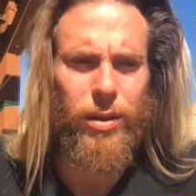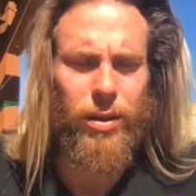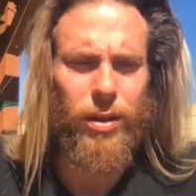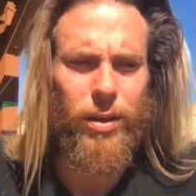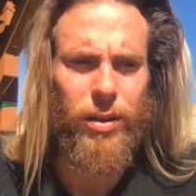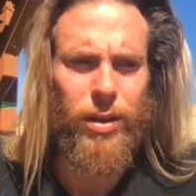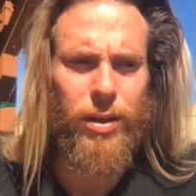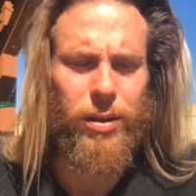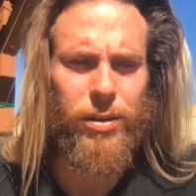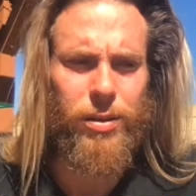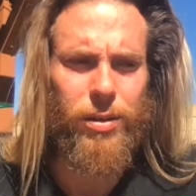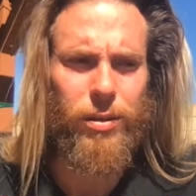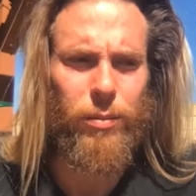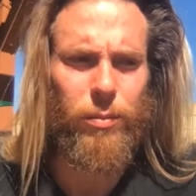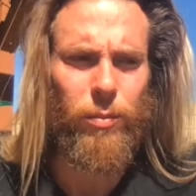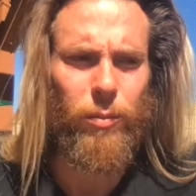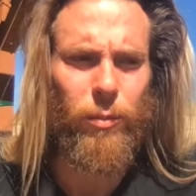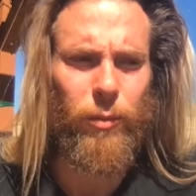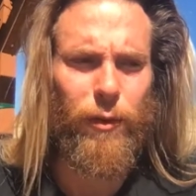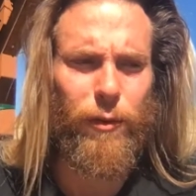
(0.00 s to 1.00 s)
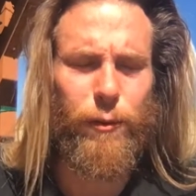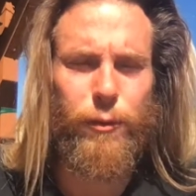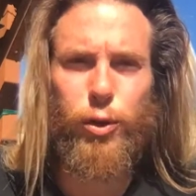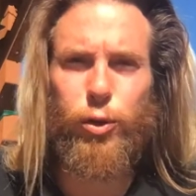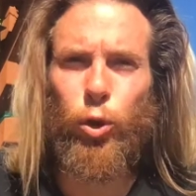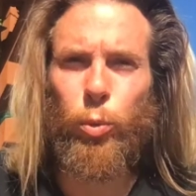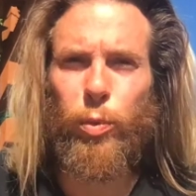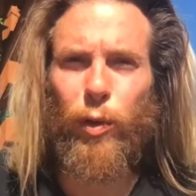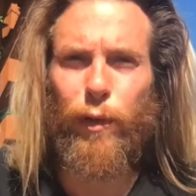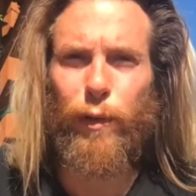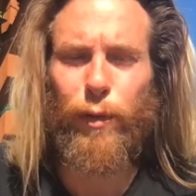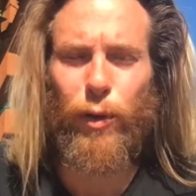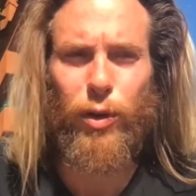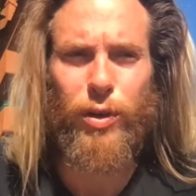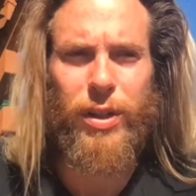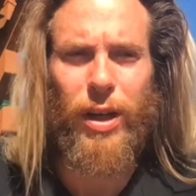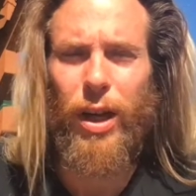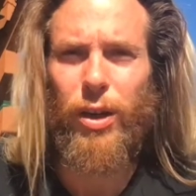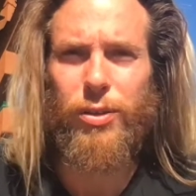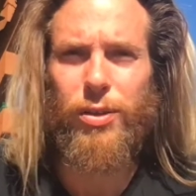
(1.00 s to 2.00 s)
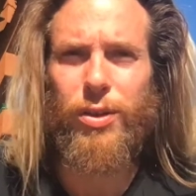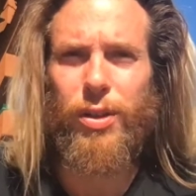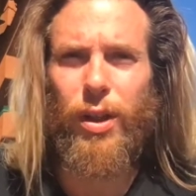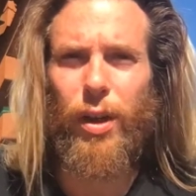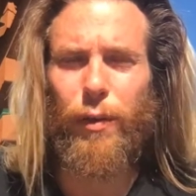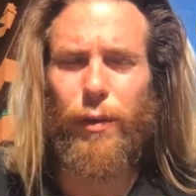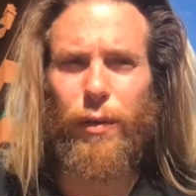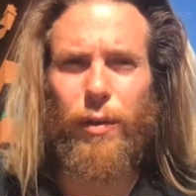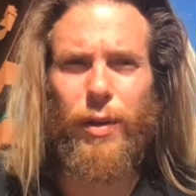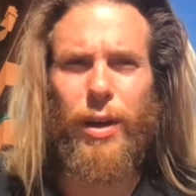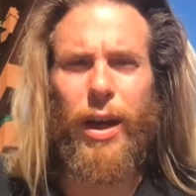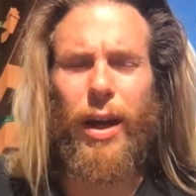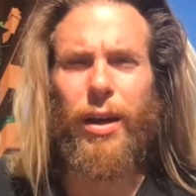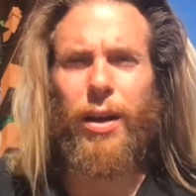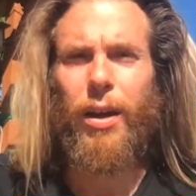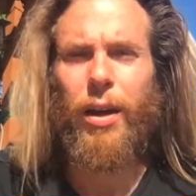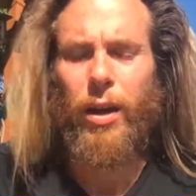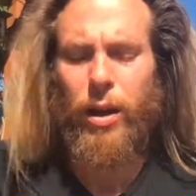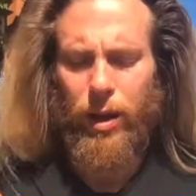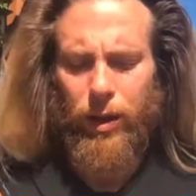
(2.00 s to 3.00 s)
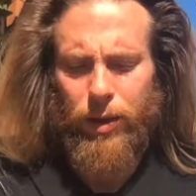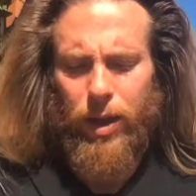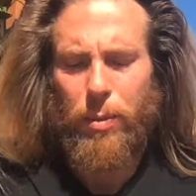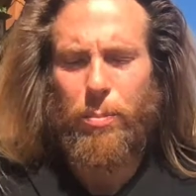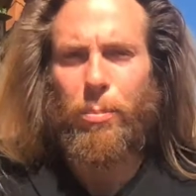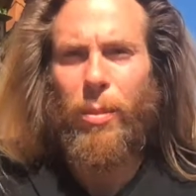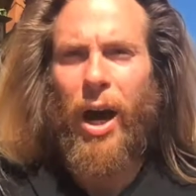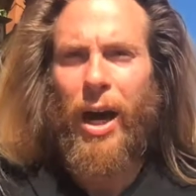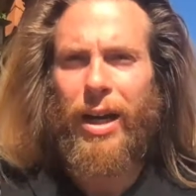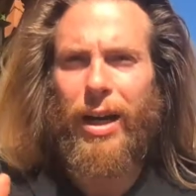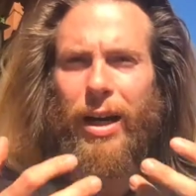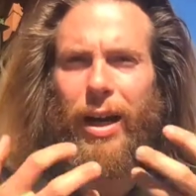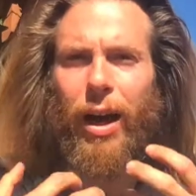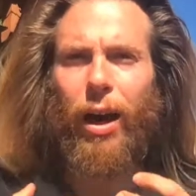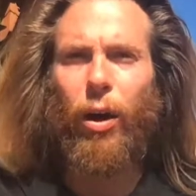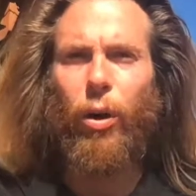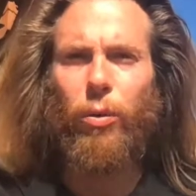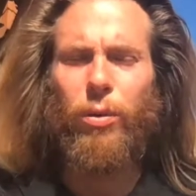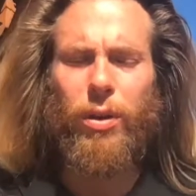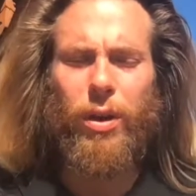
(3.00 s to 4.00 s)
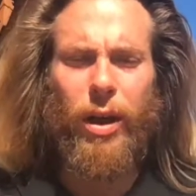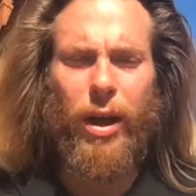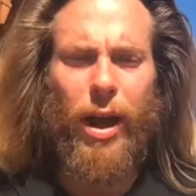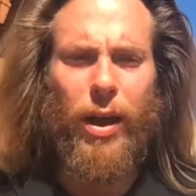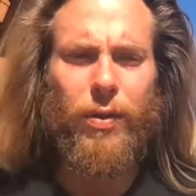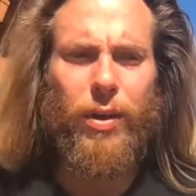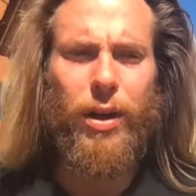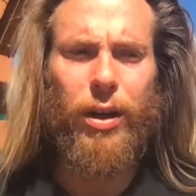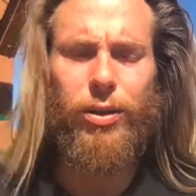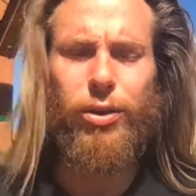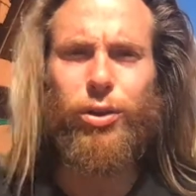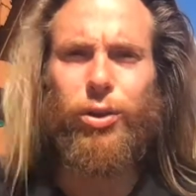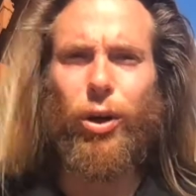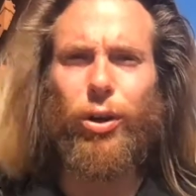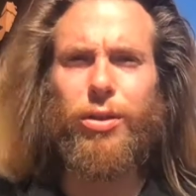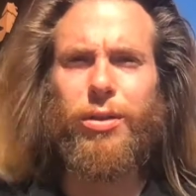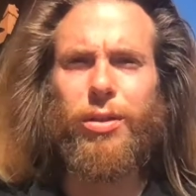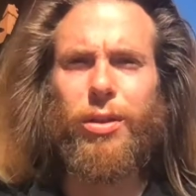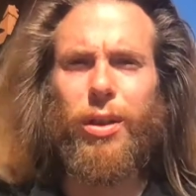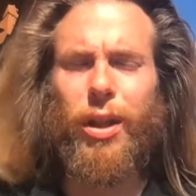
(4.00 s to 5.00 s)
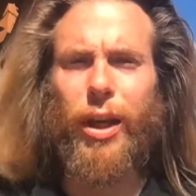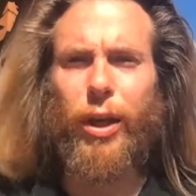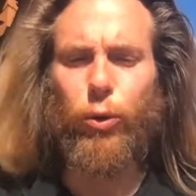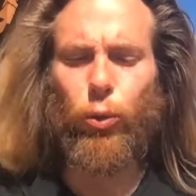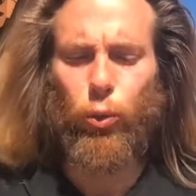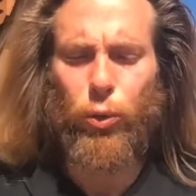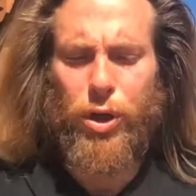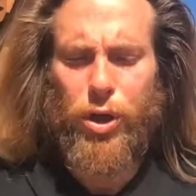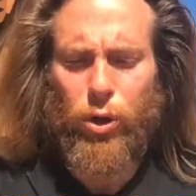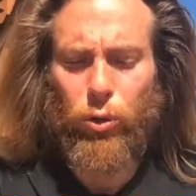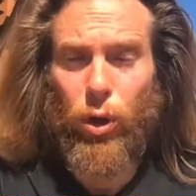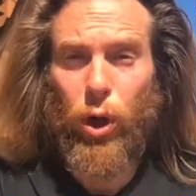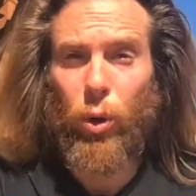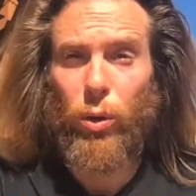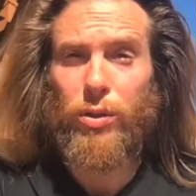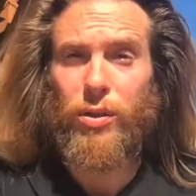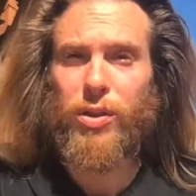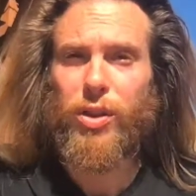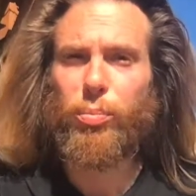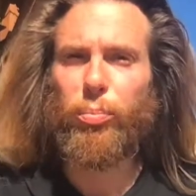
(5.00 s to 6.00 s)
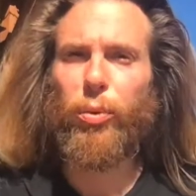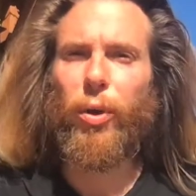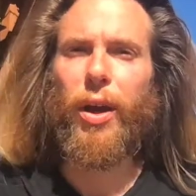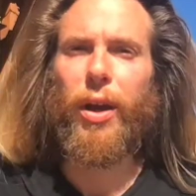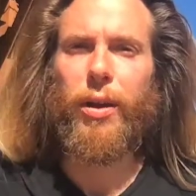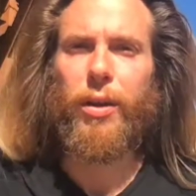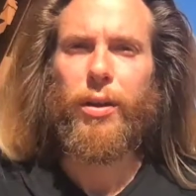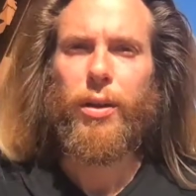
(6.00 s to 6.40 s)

this super fertile stuff that they mine it out, and then it starts to like regrow and spread.